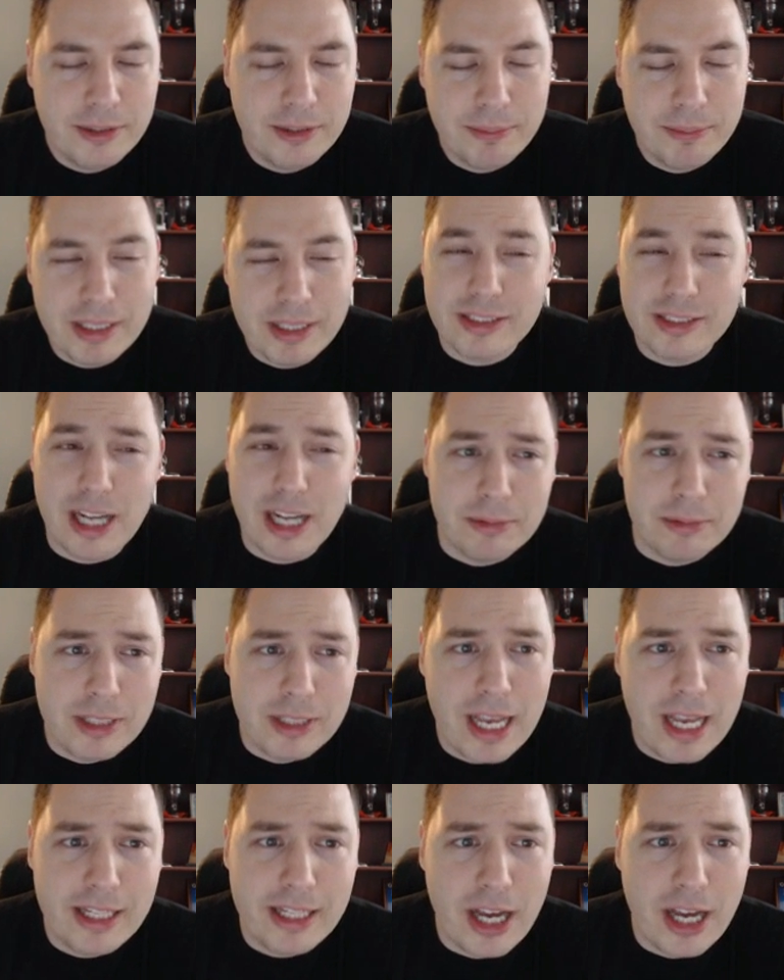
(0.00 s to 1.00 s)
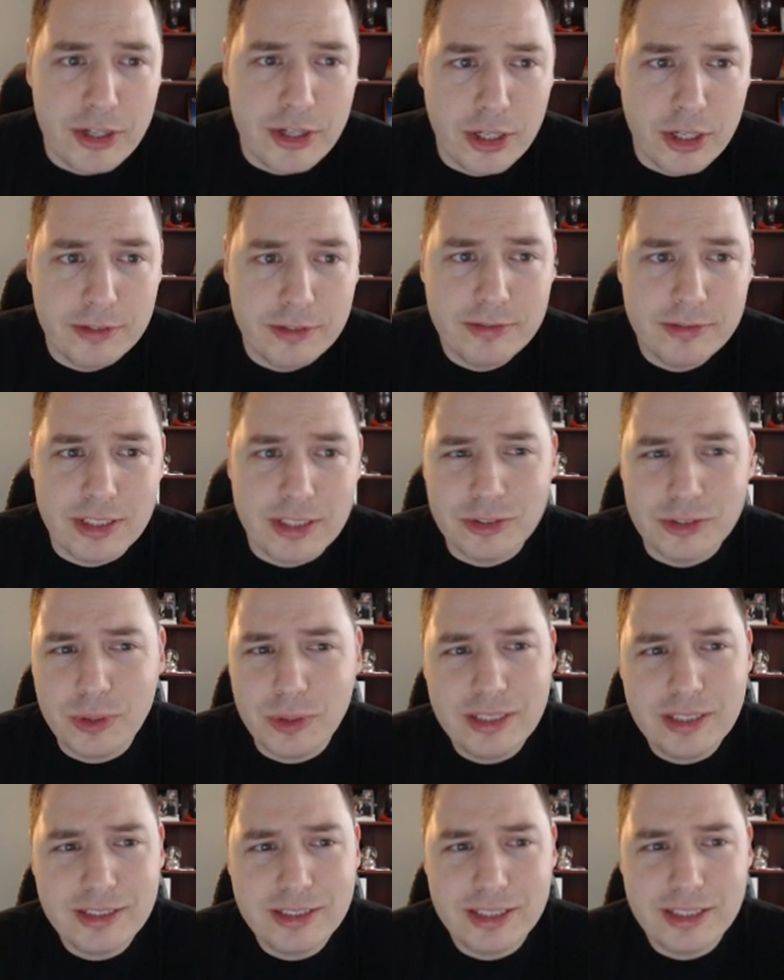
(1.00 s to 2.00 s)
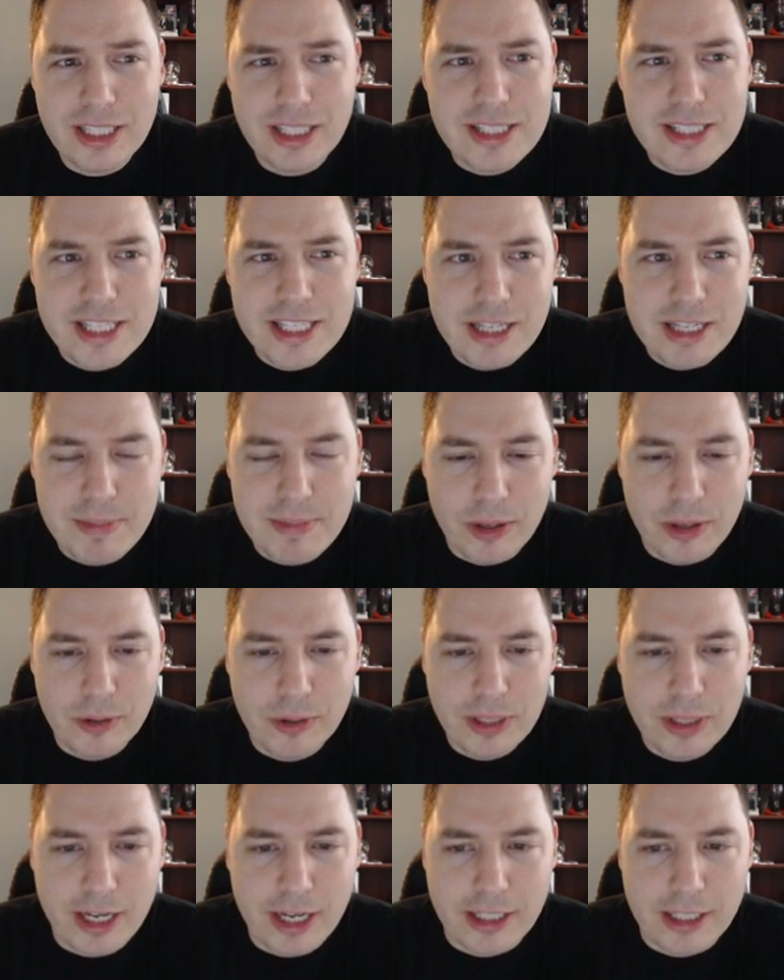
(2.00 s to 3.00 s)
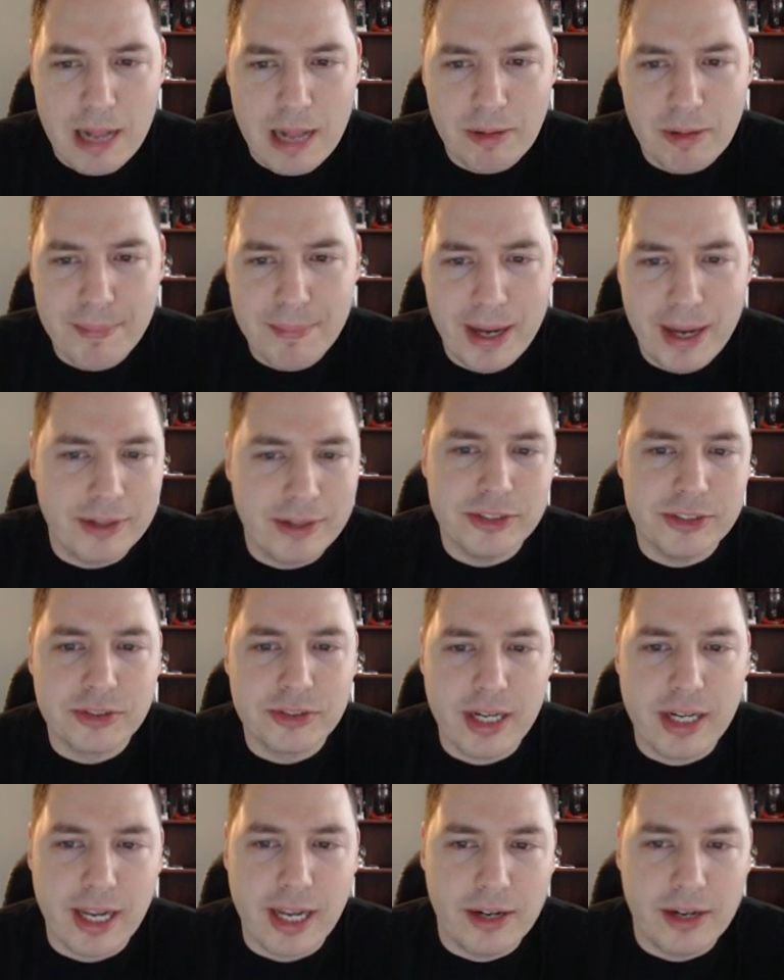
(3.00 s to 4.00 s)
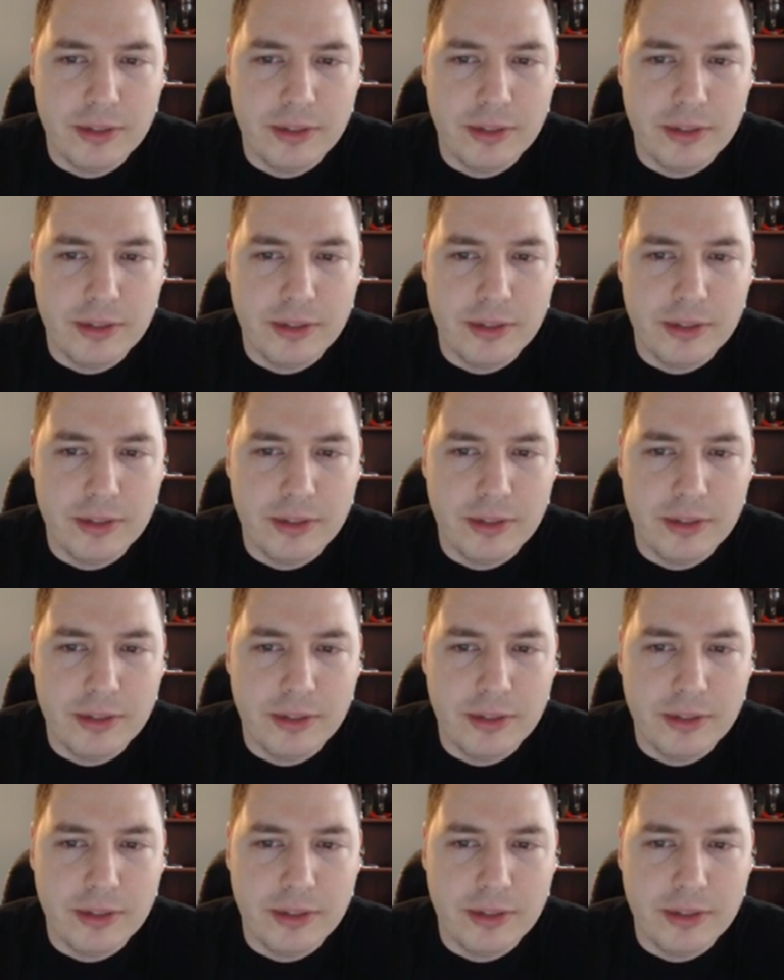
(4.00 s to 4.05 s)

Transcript: because Goblin Gang got nerfed, as well as there doesn't seem to be a whole lot of Goblin Barrels right now.